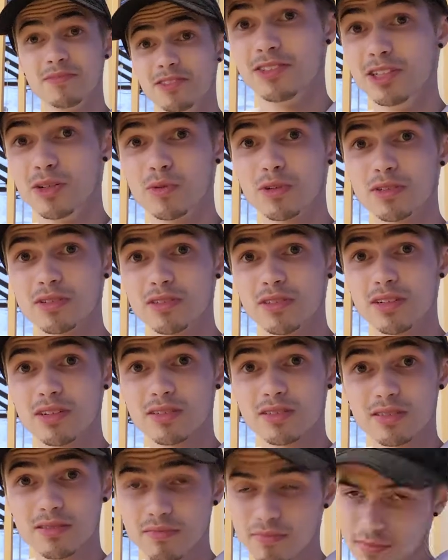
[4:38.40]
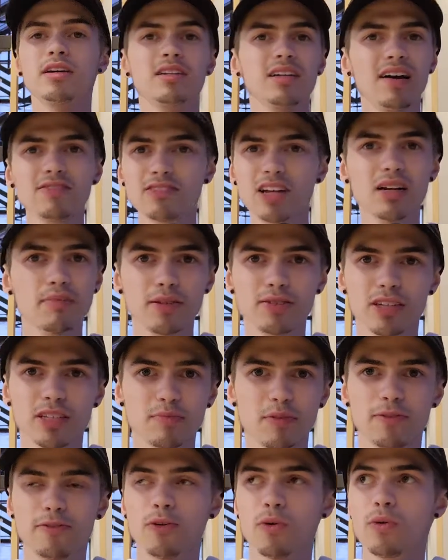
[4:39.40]
seeing what sticks. And I've talked about
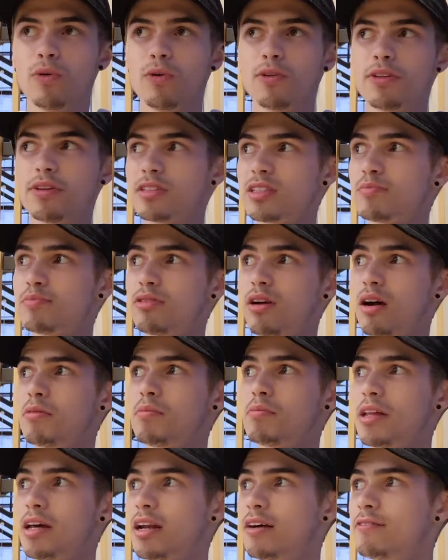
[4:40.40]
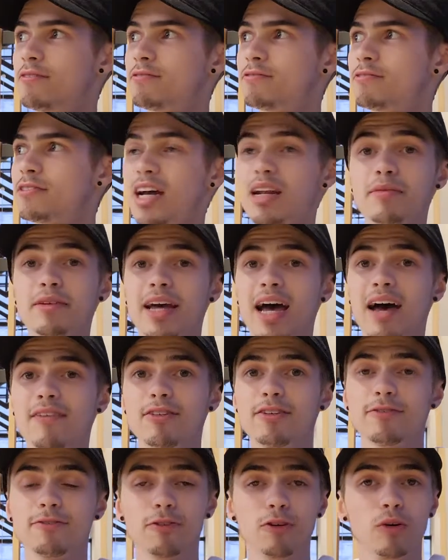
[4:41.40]
this before. This is a problem that I've kind of been
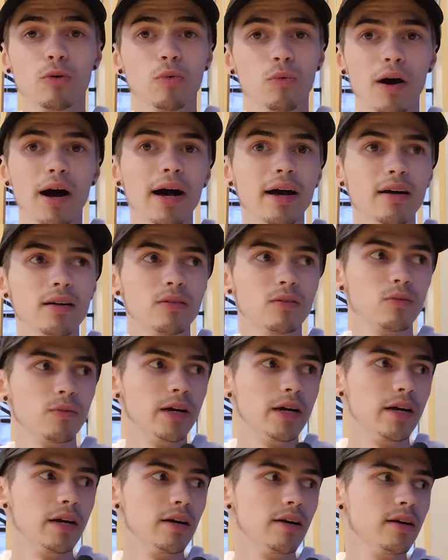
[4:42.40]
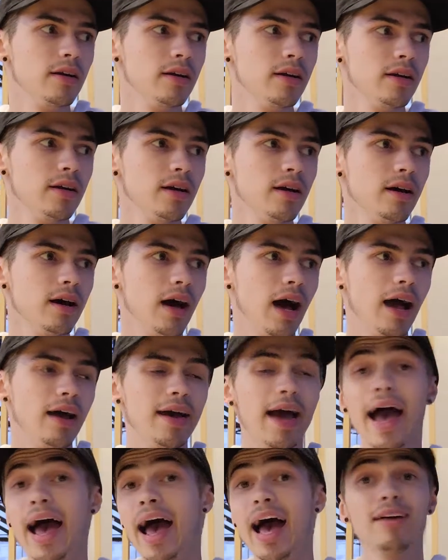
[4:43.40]
having for a while, where
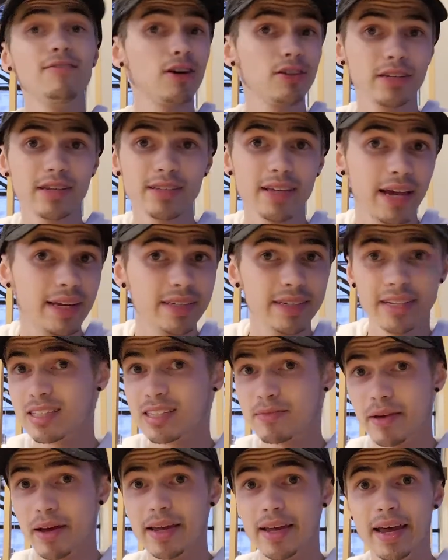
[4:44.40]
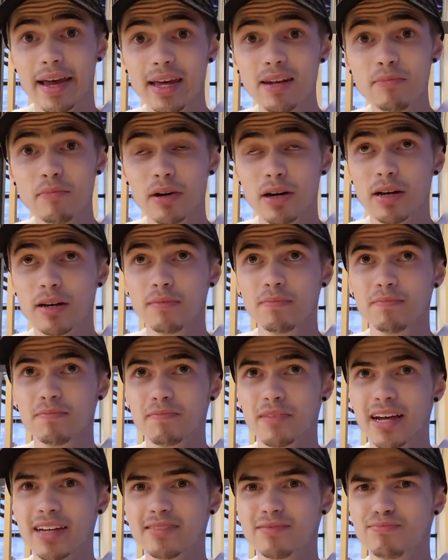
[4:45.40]
I have all these ideas in my head, but
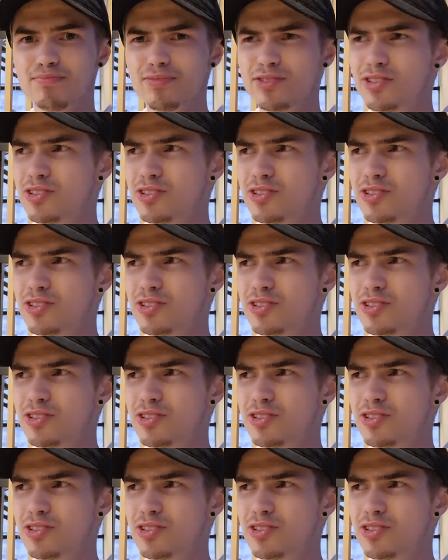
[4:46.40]
I